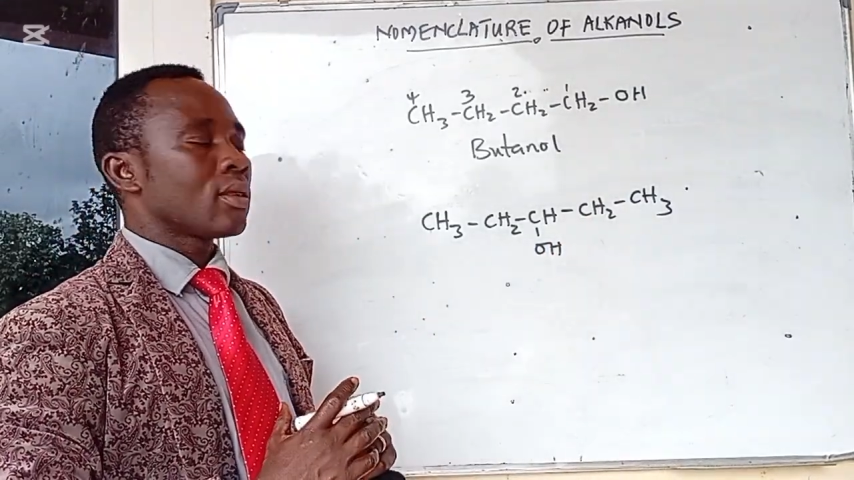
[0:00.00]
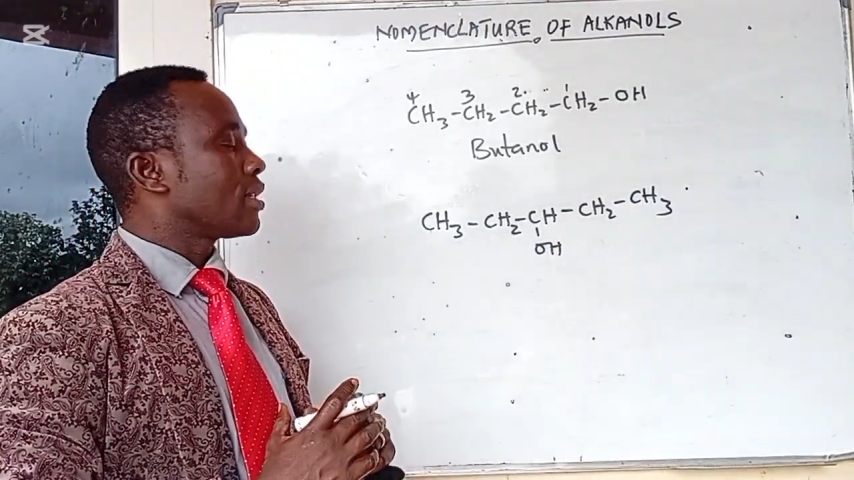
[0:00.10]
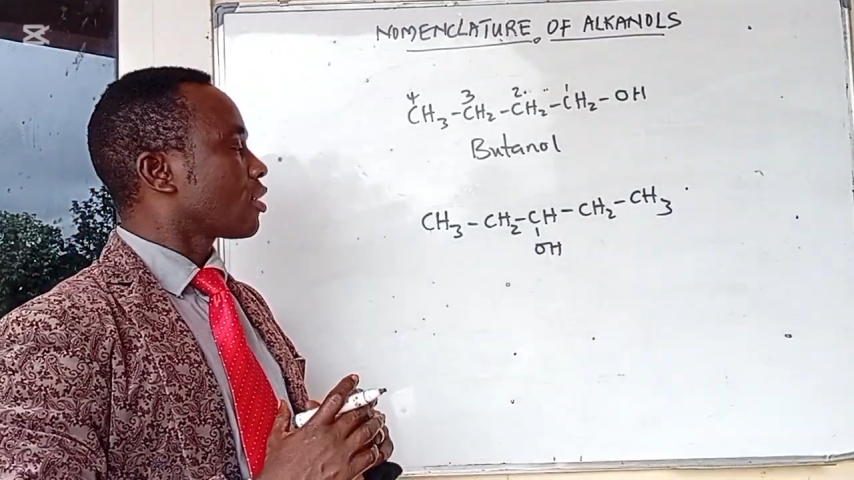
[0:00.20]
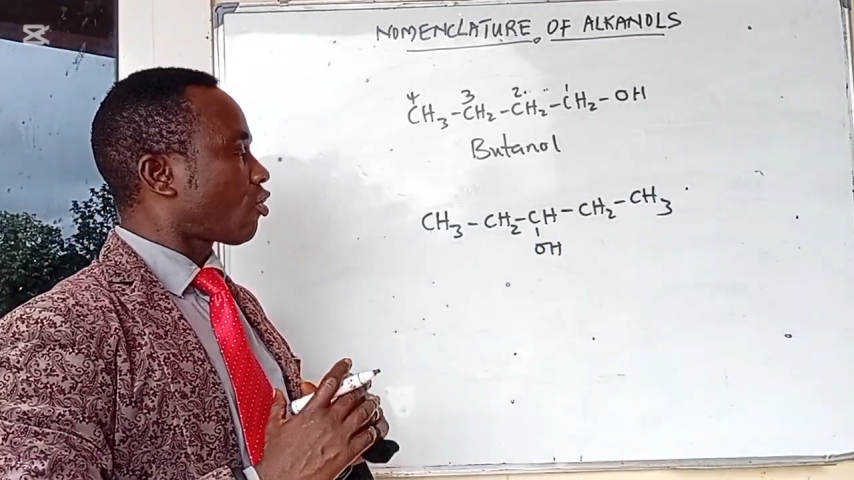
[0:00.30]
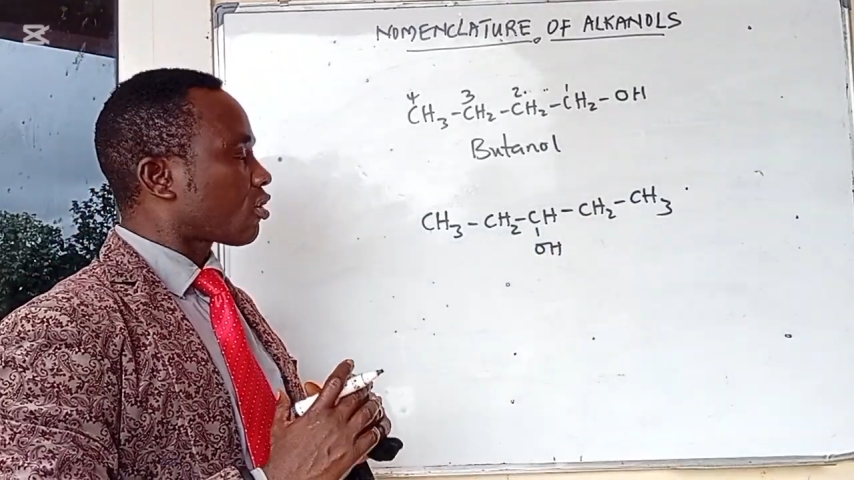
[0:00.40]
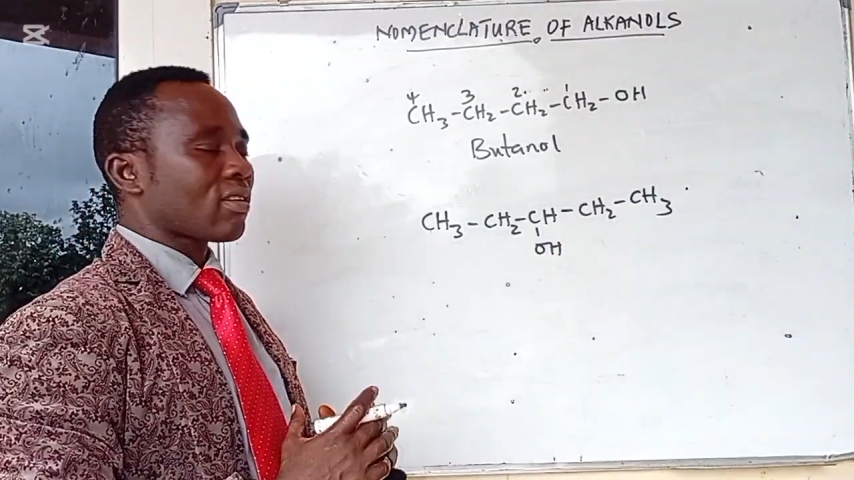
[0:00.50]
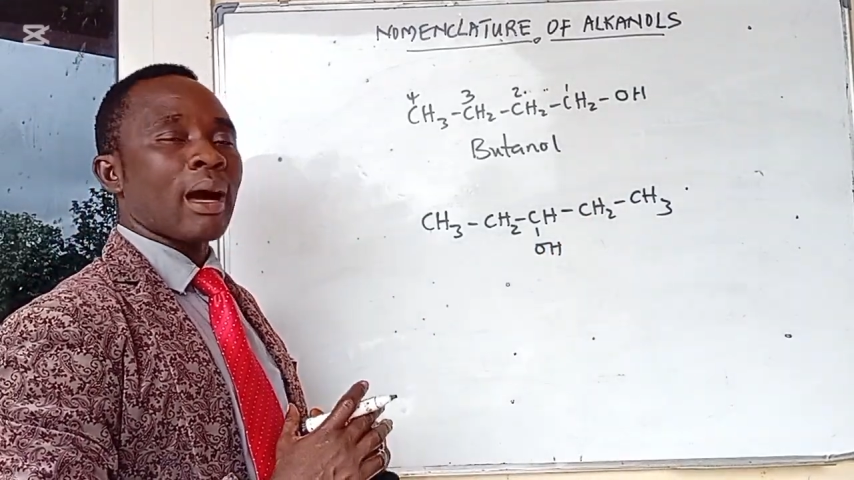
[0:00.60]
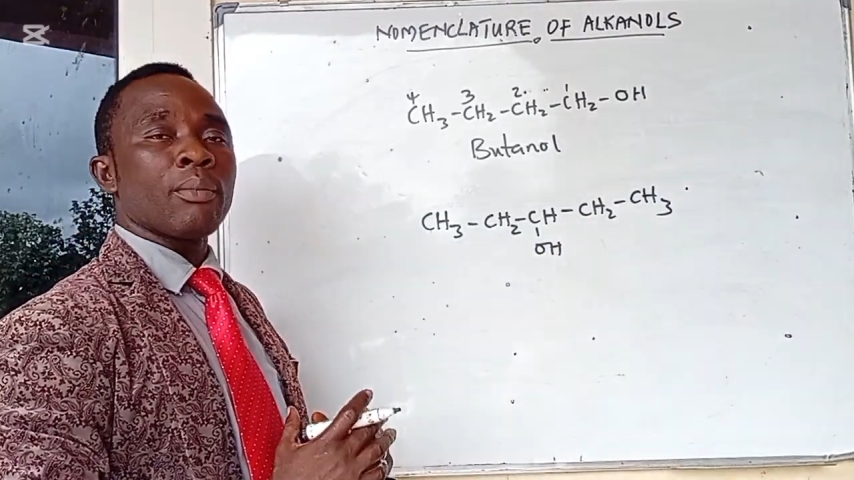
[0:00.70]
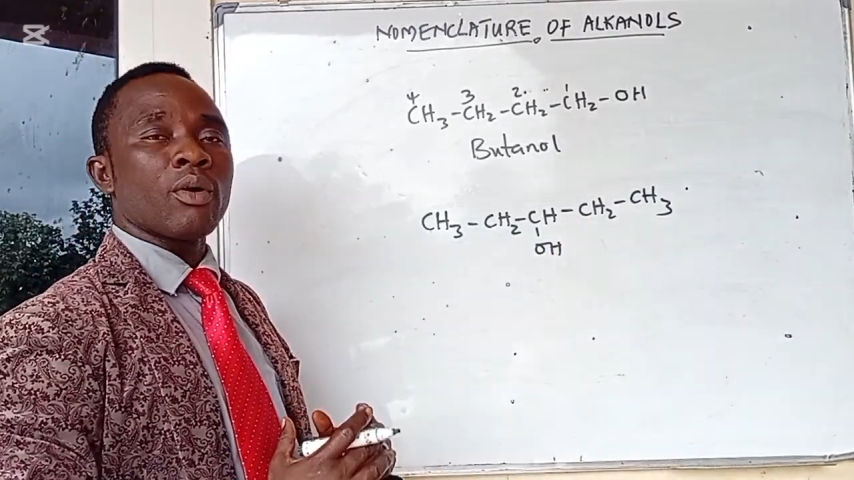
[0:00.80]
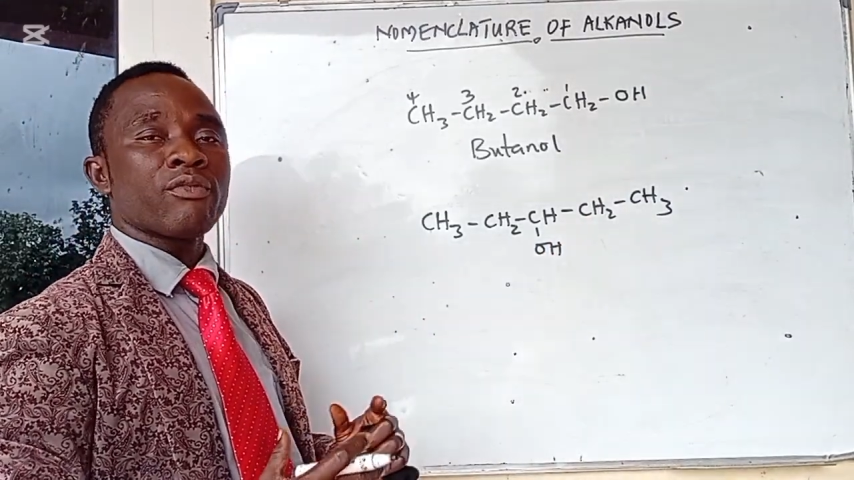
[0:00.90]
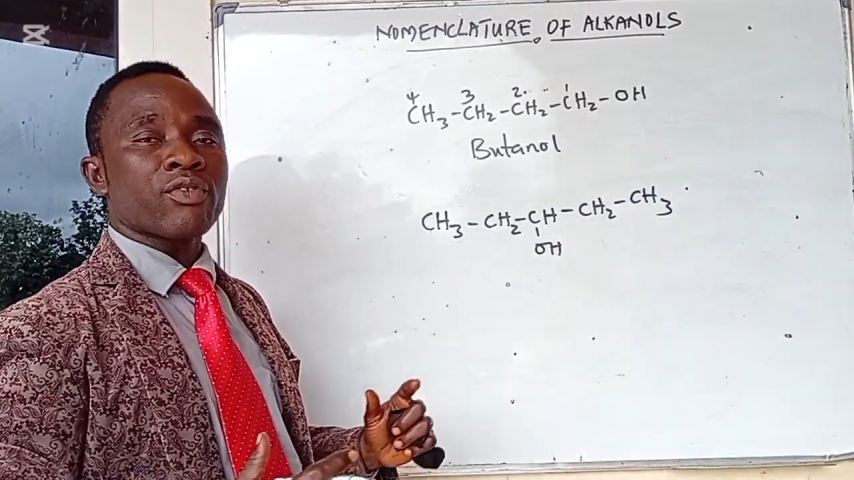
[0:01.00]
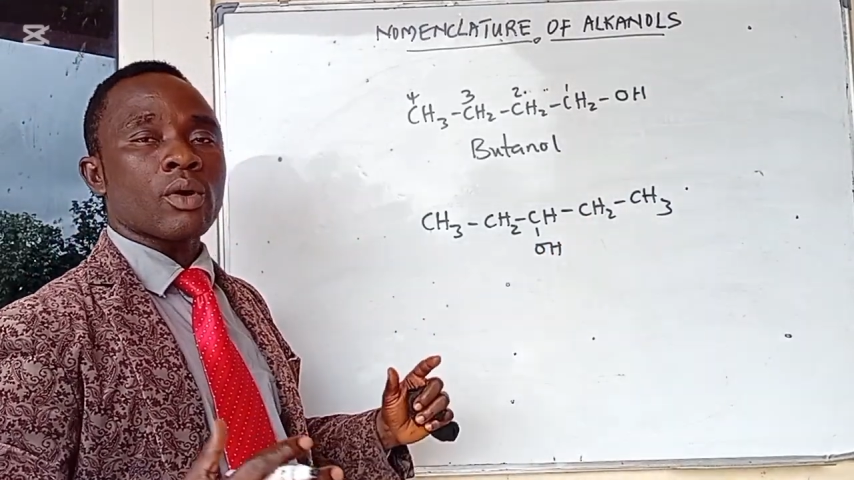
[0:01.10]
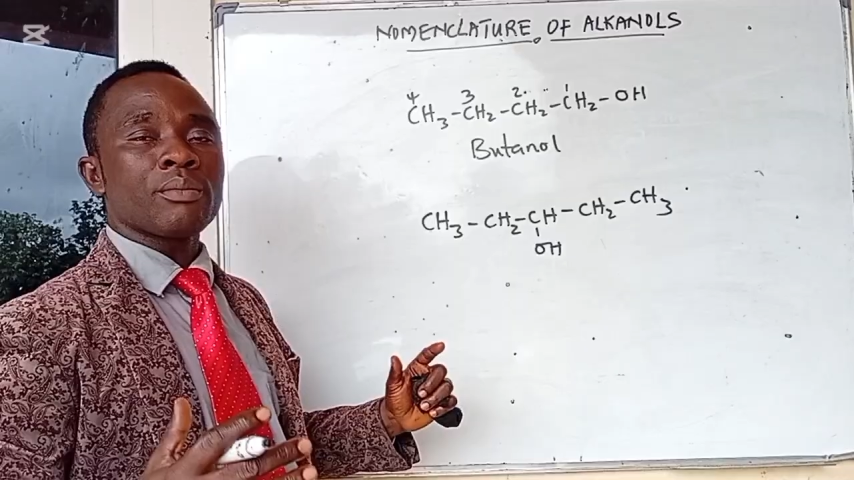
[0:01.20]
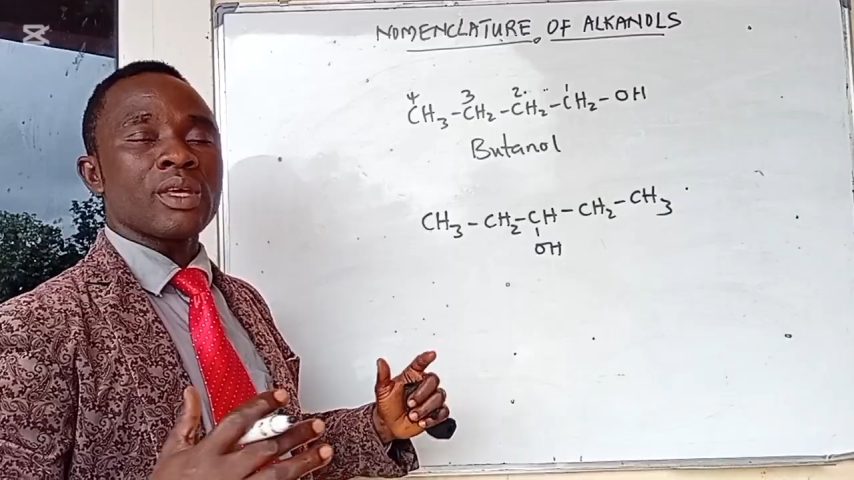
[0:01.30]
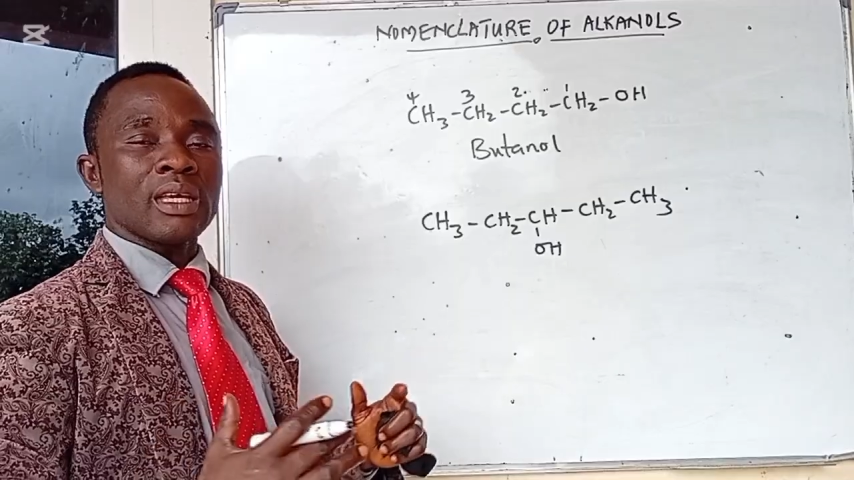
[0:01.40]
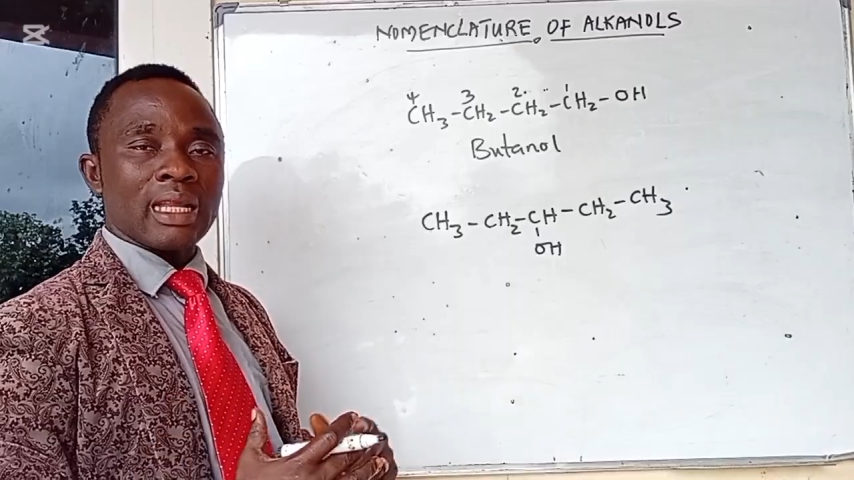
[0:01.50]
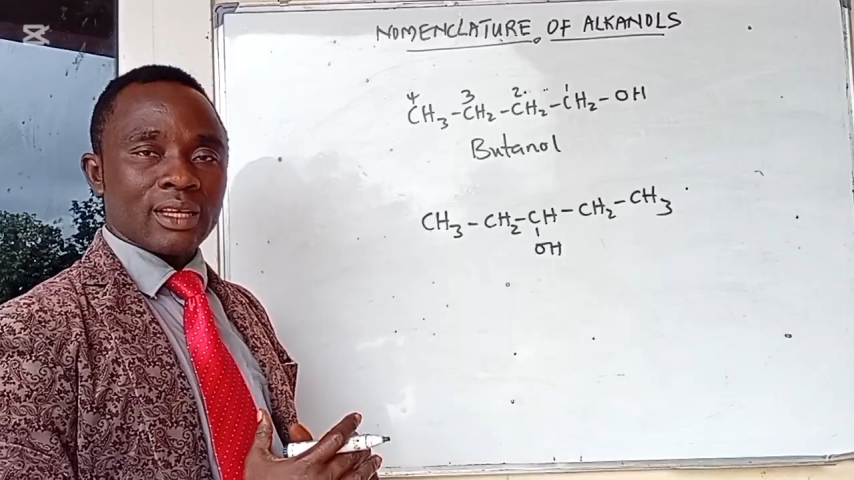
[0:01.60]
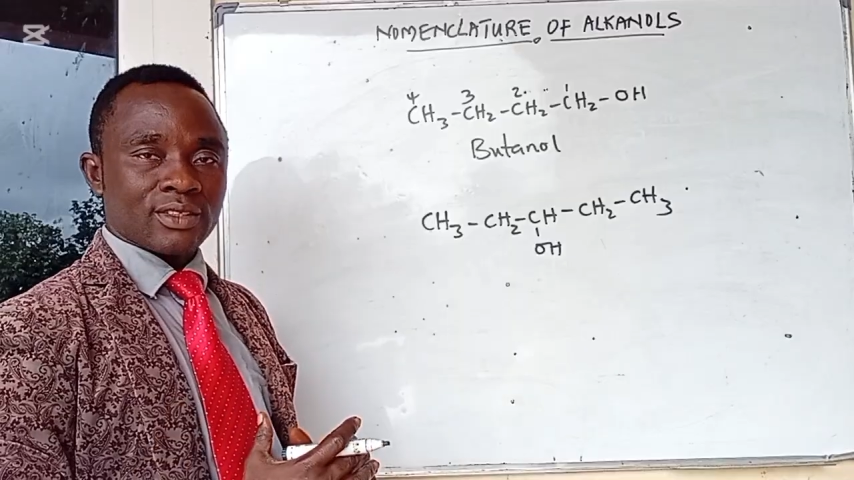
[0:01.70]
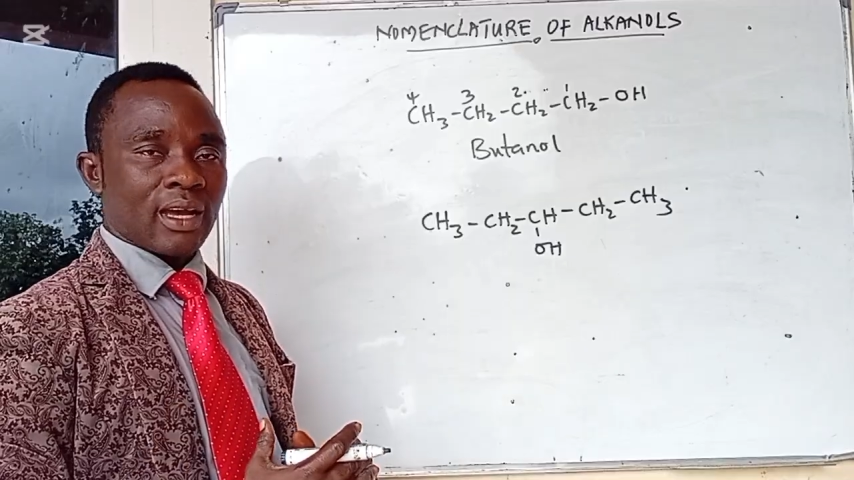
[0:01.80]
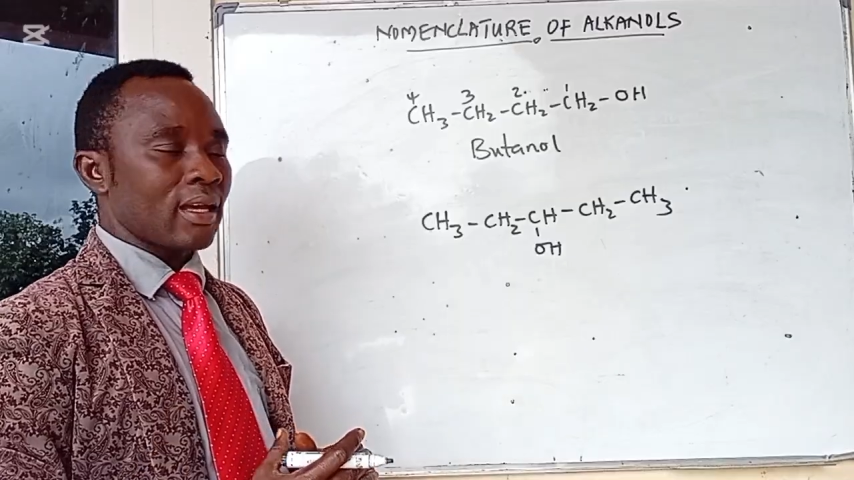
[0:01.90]
the third carbon from
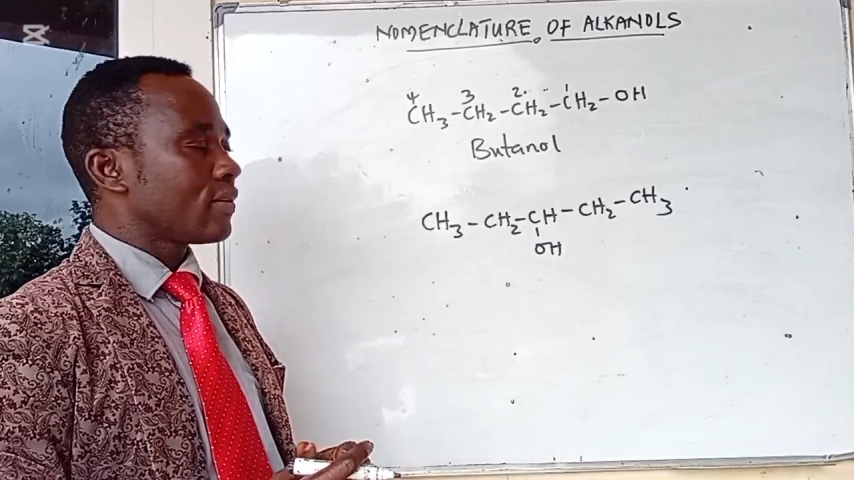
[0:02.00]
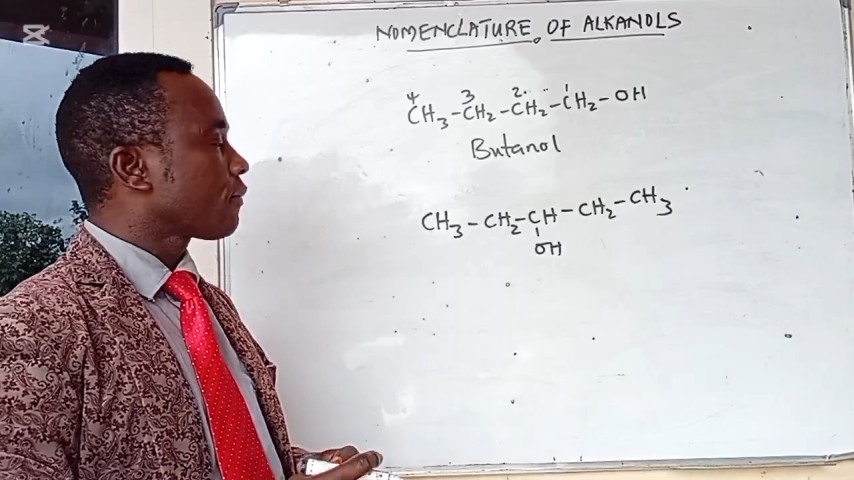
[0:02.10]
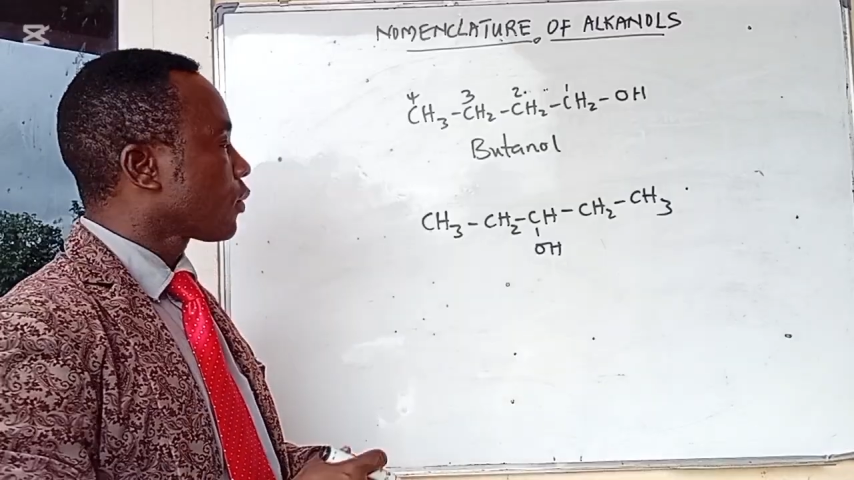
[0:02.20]
either side.